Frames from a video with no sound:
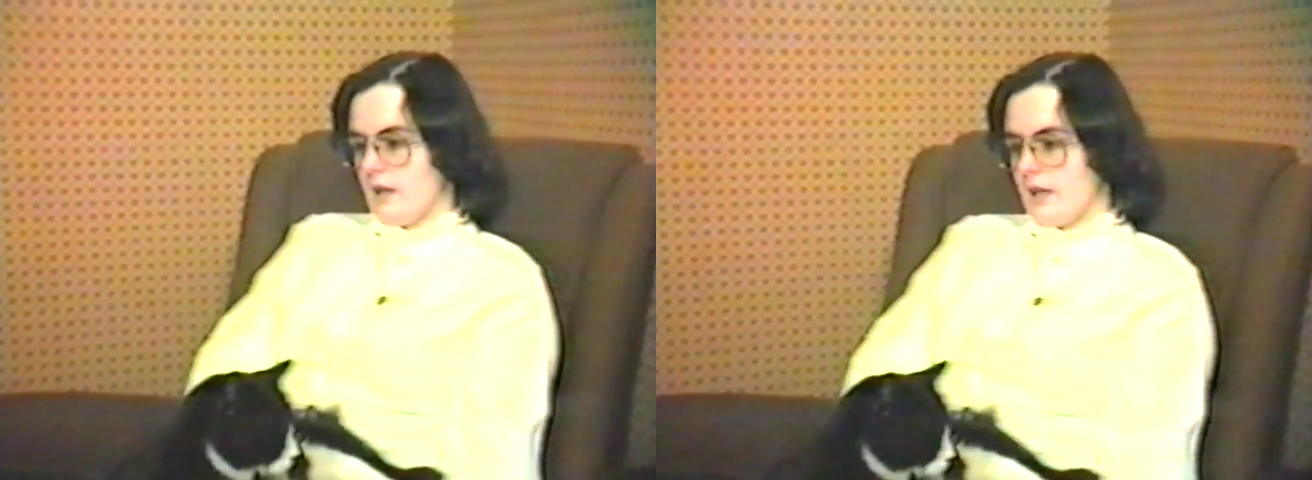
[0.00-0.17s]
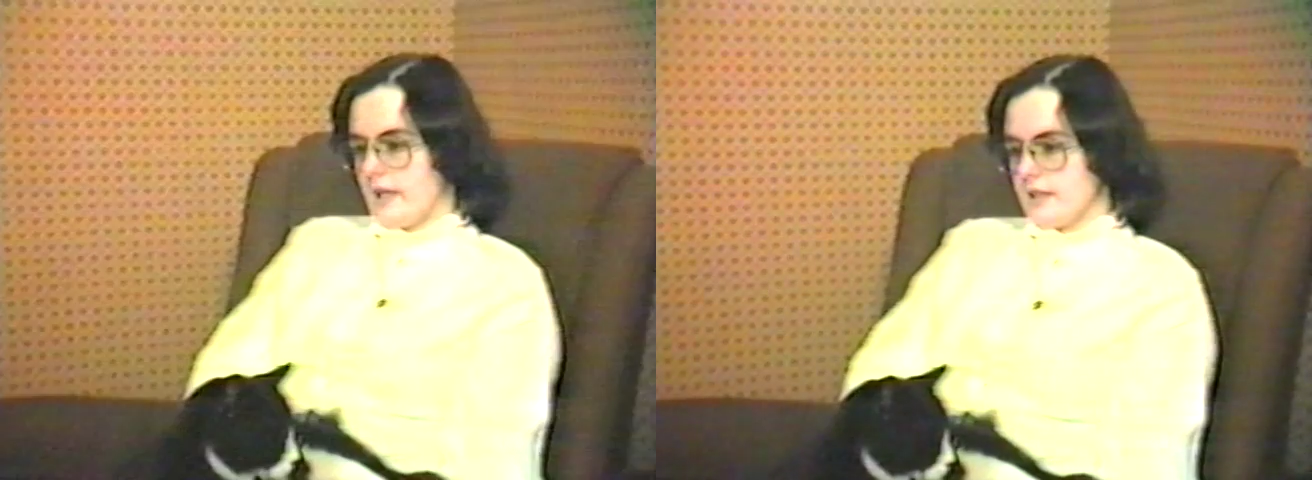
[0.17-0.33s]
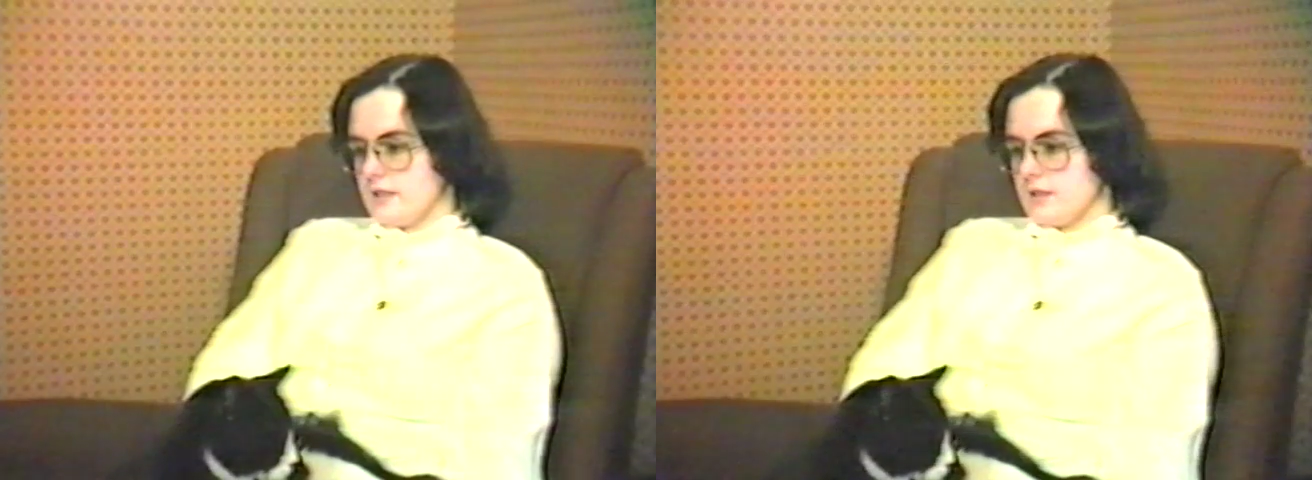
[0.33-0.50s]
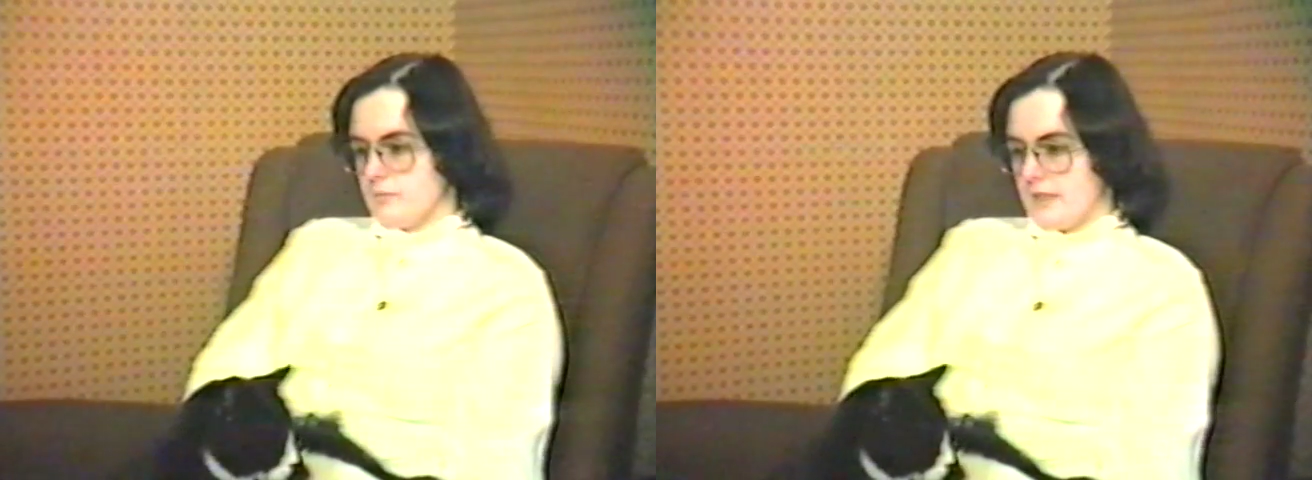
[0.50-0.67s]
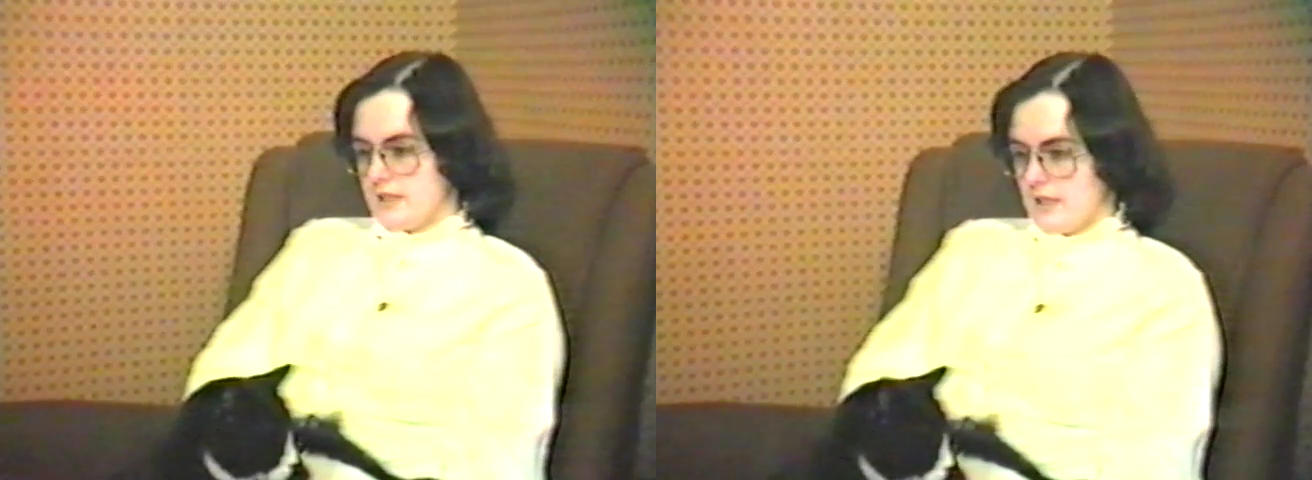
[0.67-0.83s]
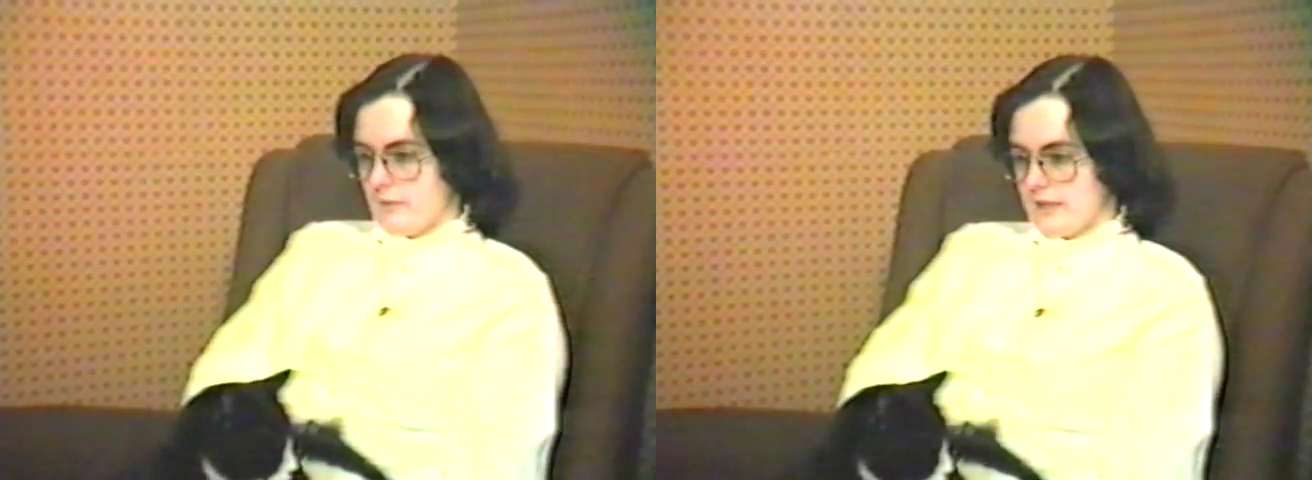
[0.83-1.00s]
And
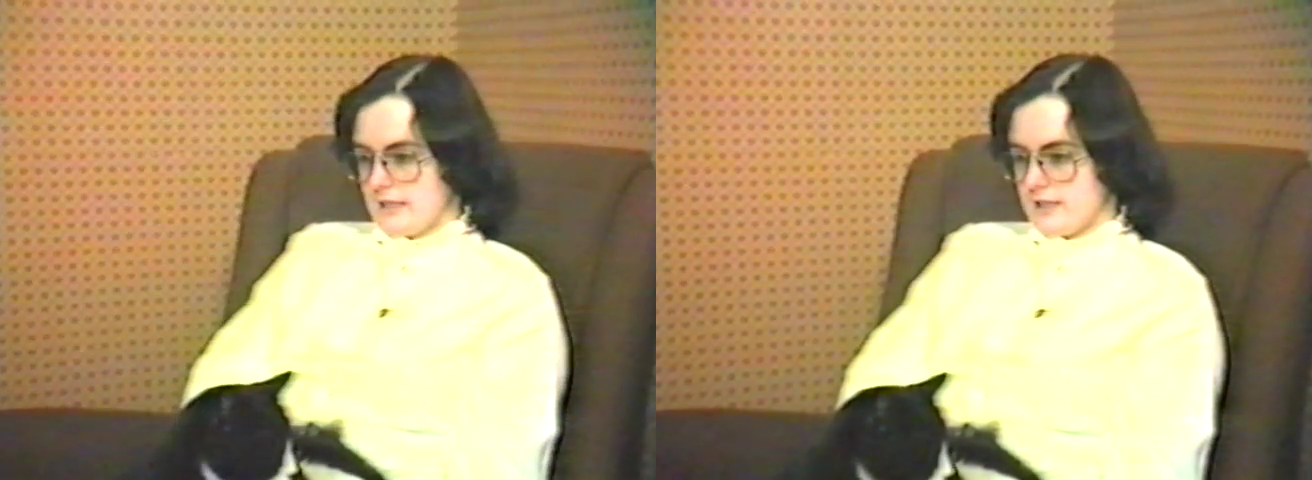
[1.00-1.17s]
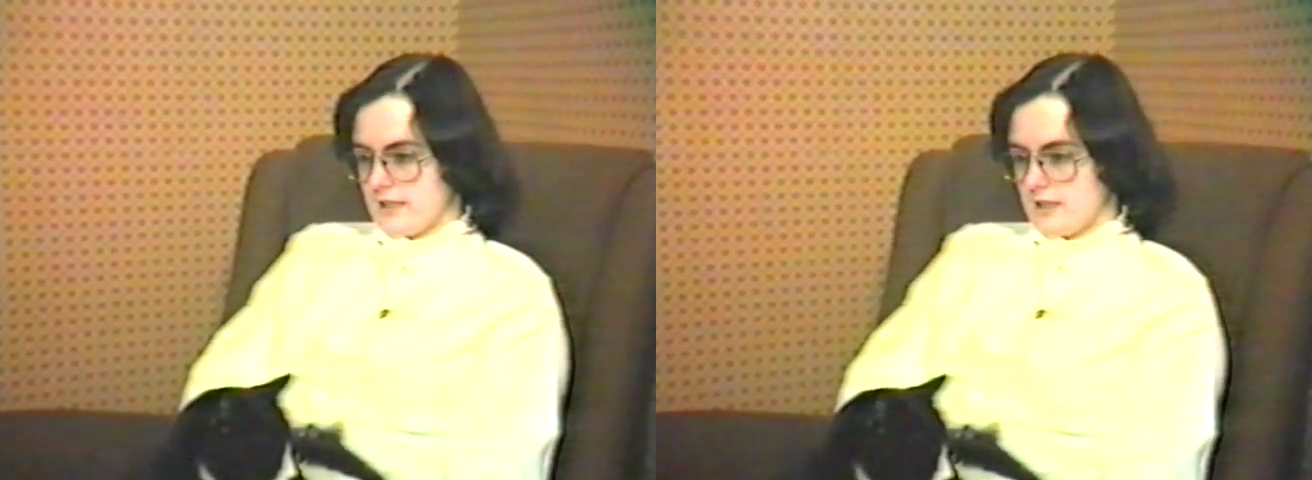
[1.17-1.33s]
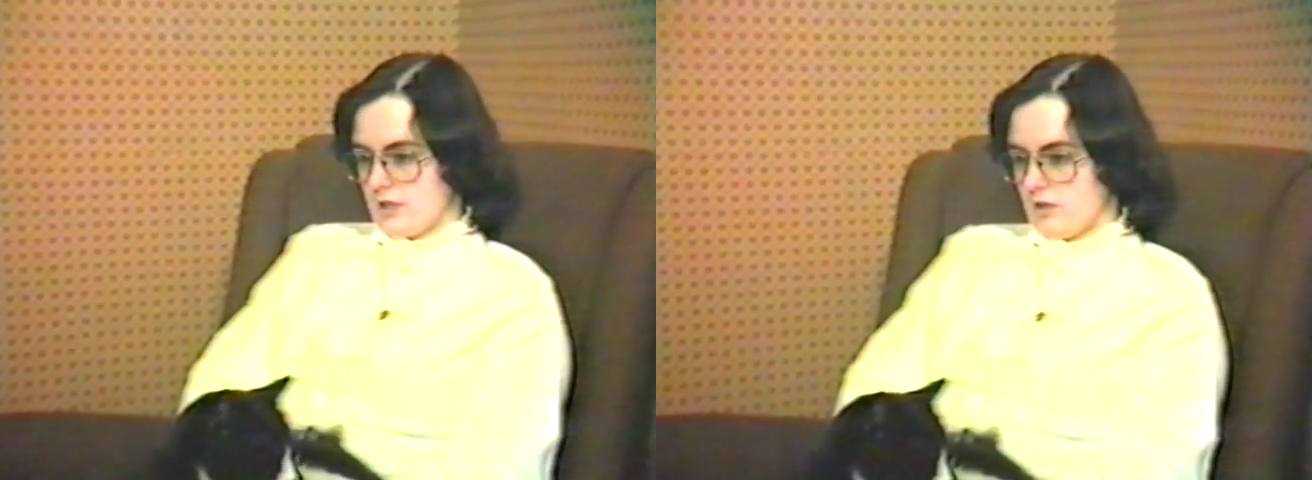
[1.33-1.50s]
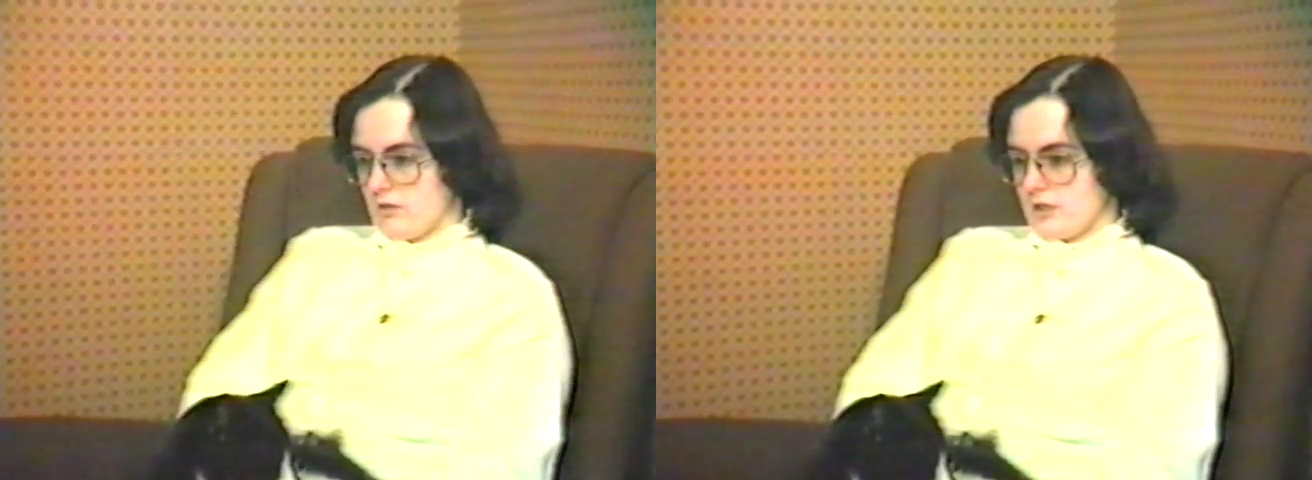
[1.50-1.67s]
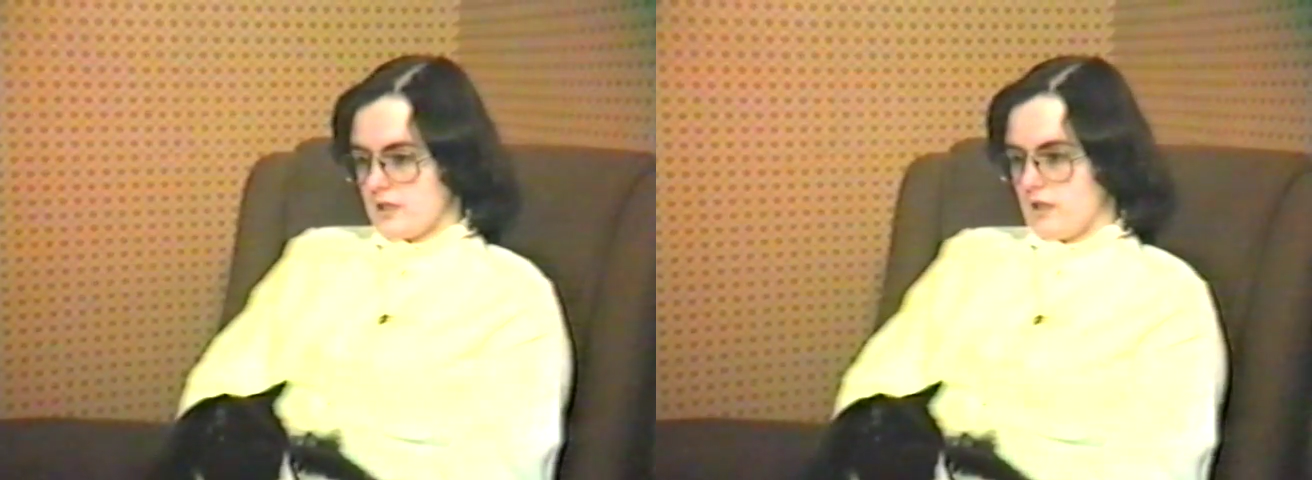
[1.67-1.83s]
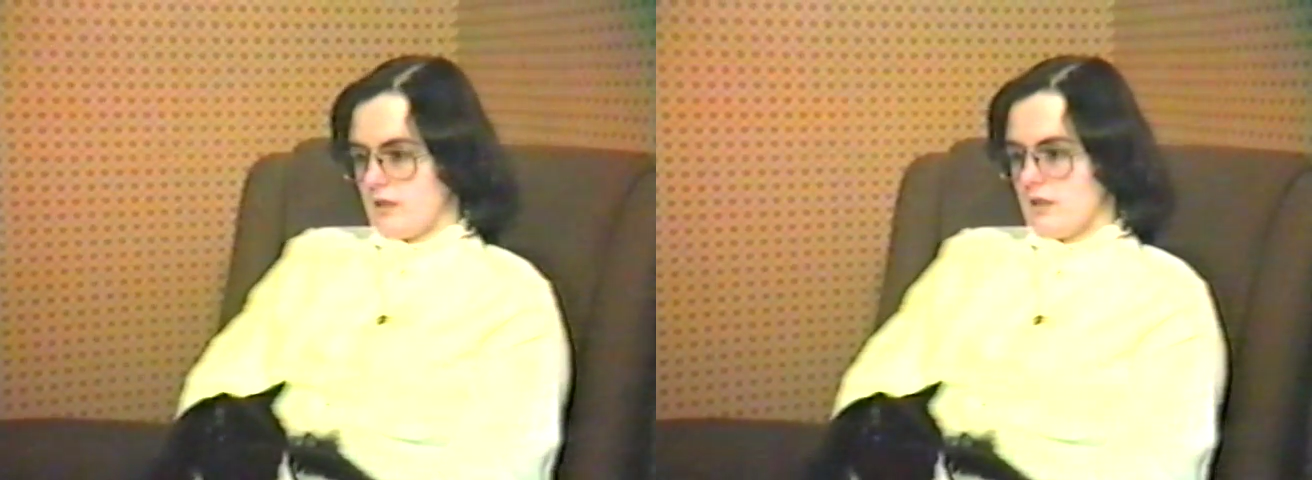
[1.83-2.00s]
immediately went to see the
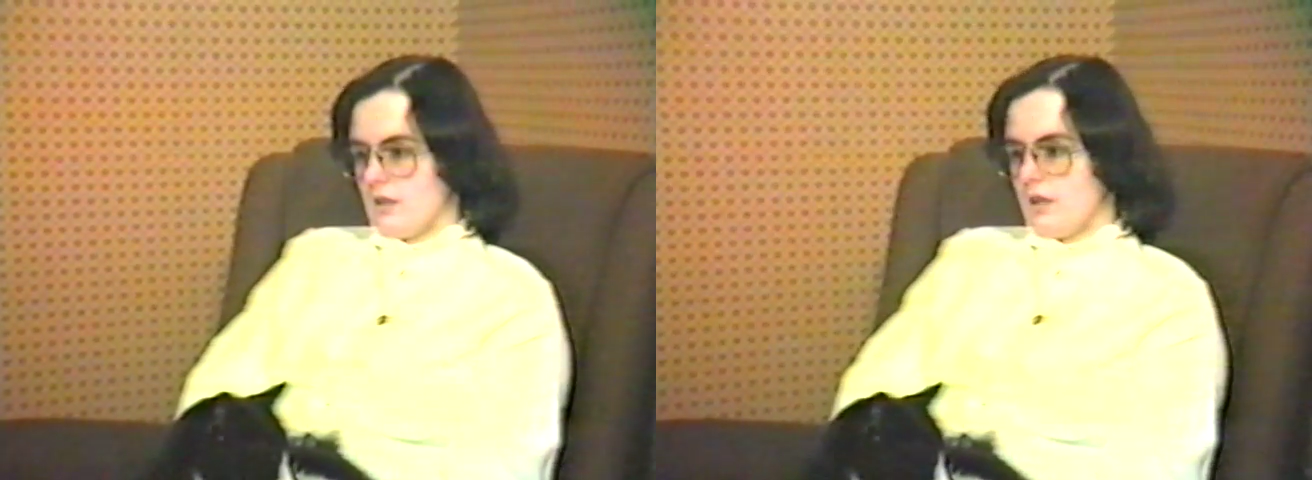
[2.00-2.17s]
doctor